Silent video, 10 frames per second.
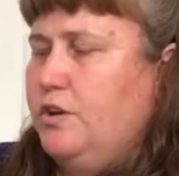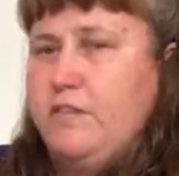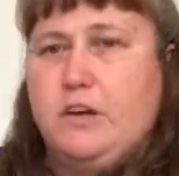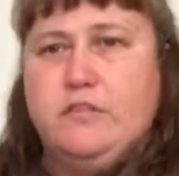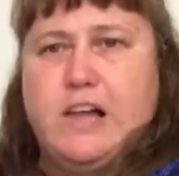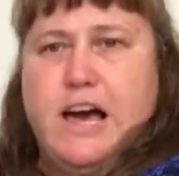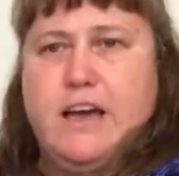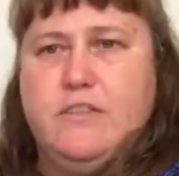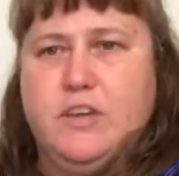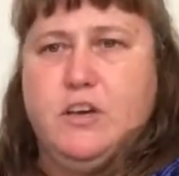they're very flat
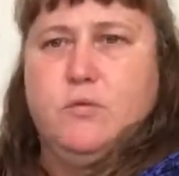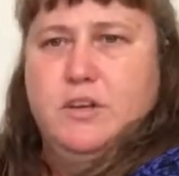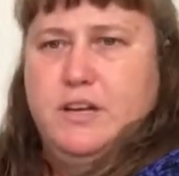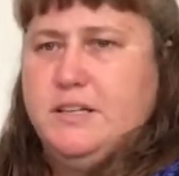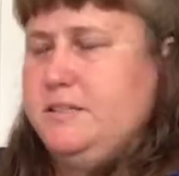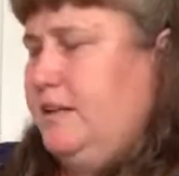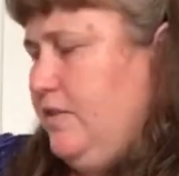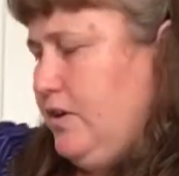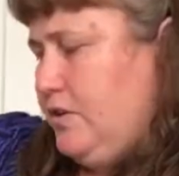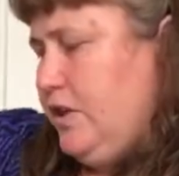and they go really nicely
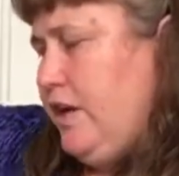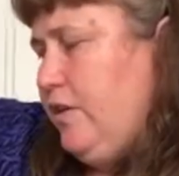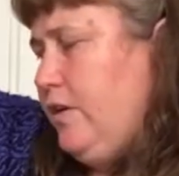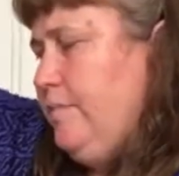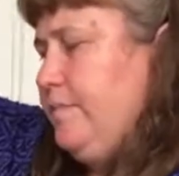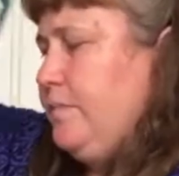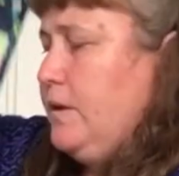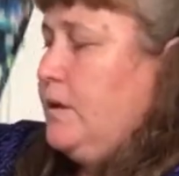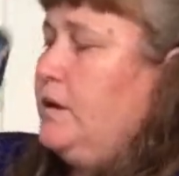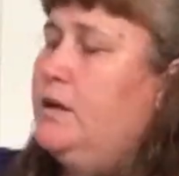in there together.
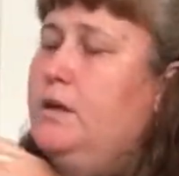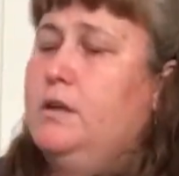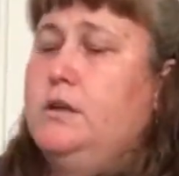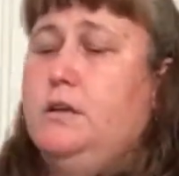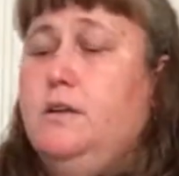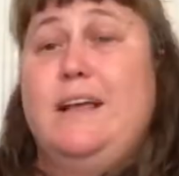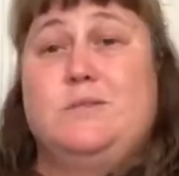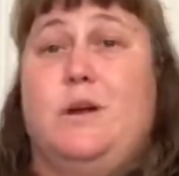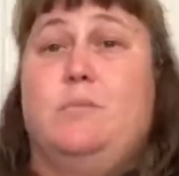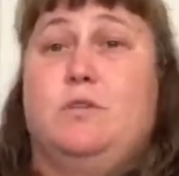
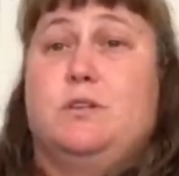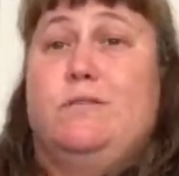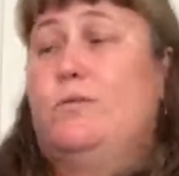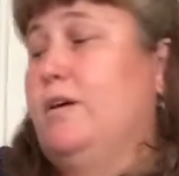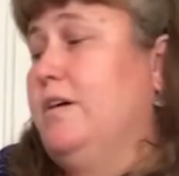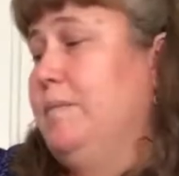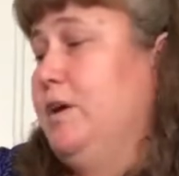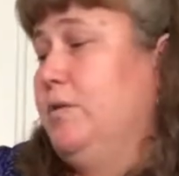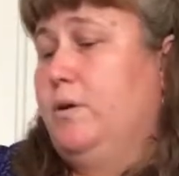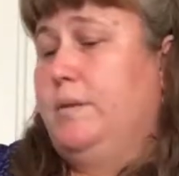That's what I'm using for on my
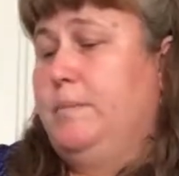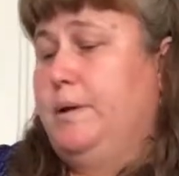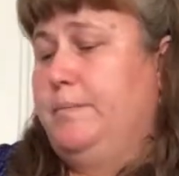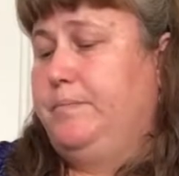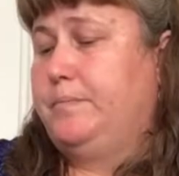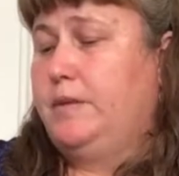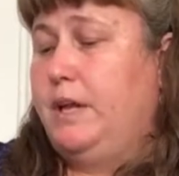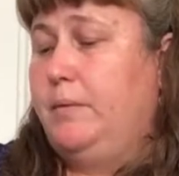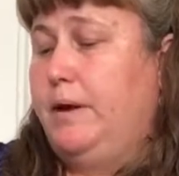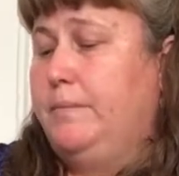other one, but
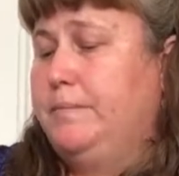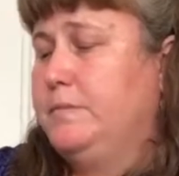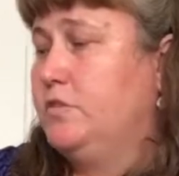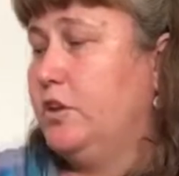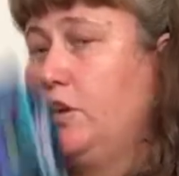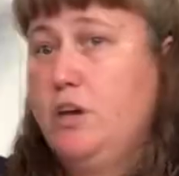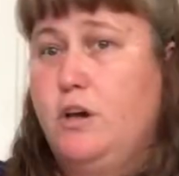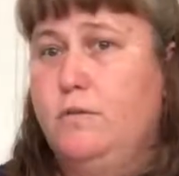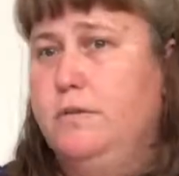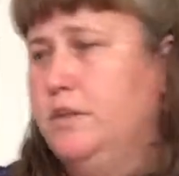anyway, so there you
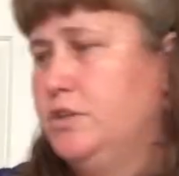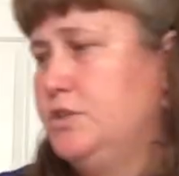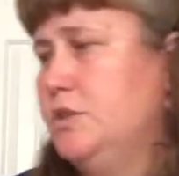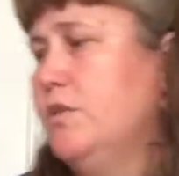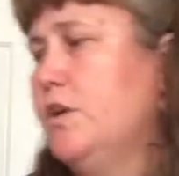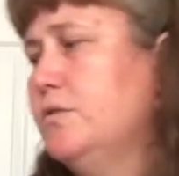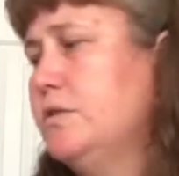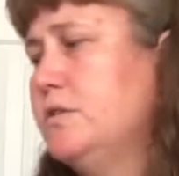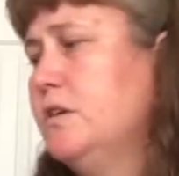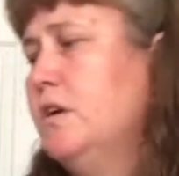go. There's two of
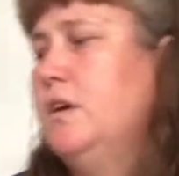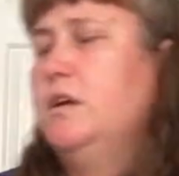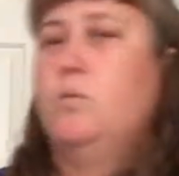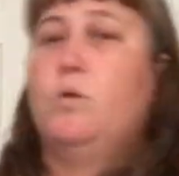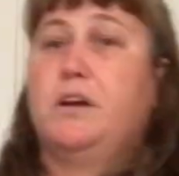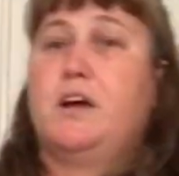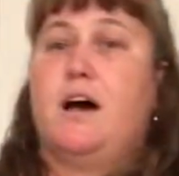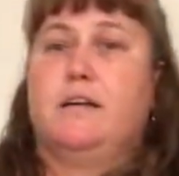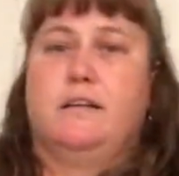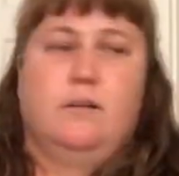those, one
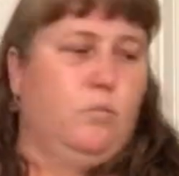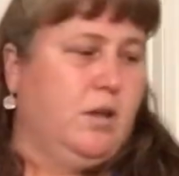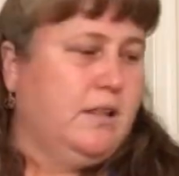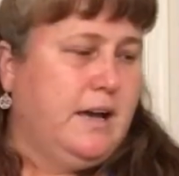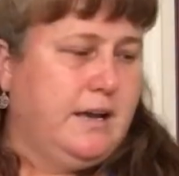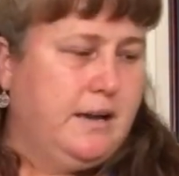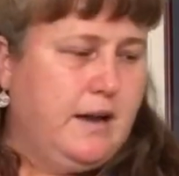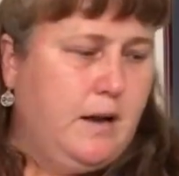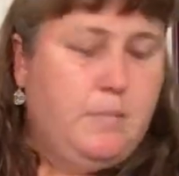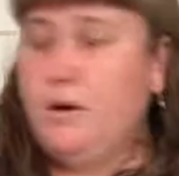cotton and one lighten
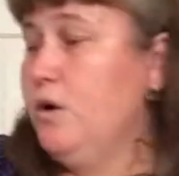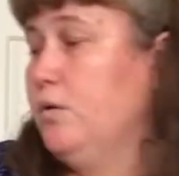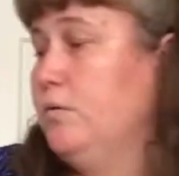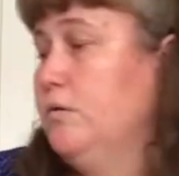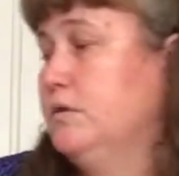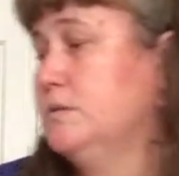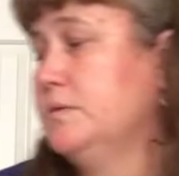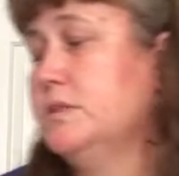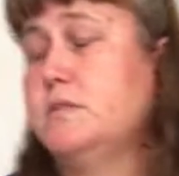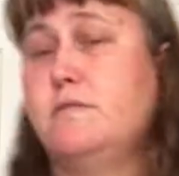up. Oh, this
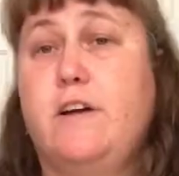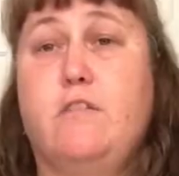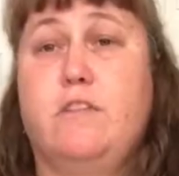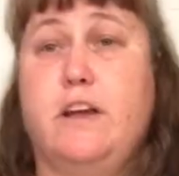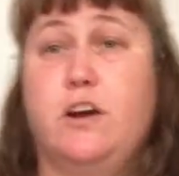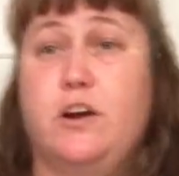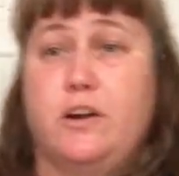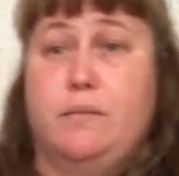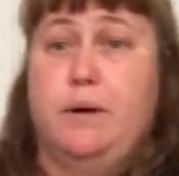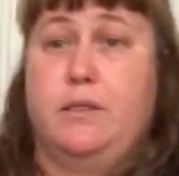was Firefly
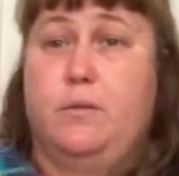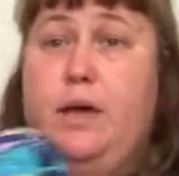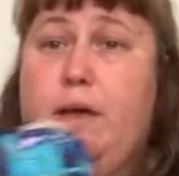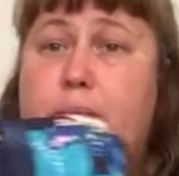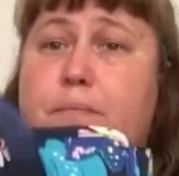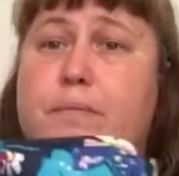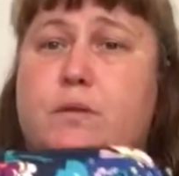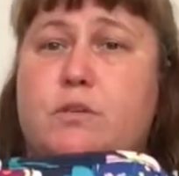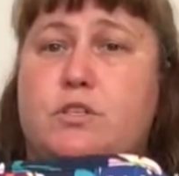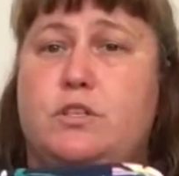Garden, by the way,
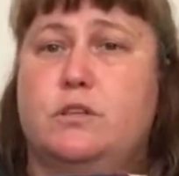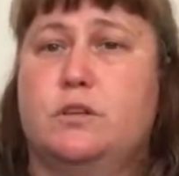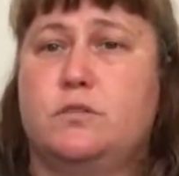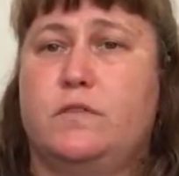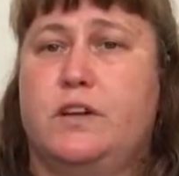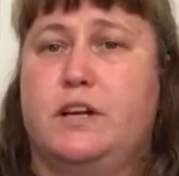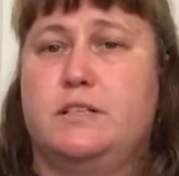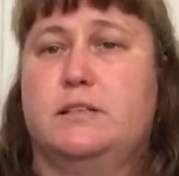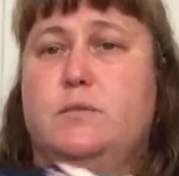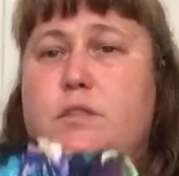which goes very
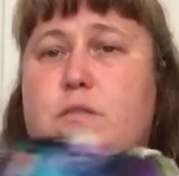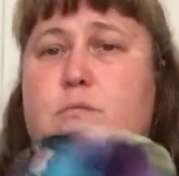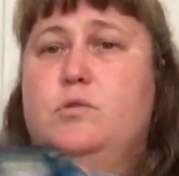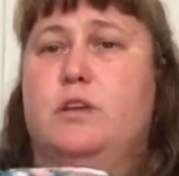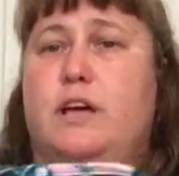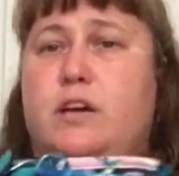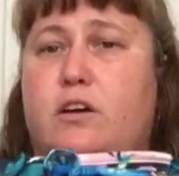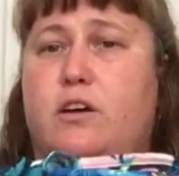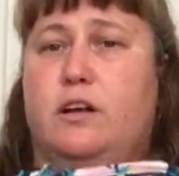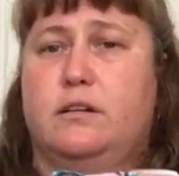nicely with the Moonlight
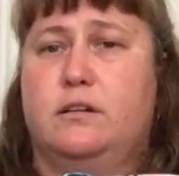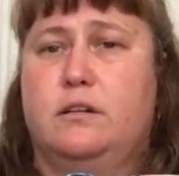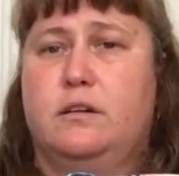Garden.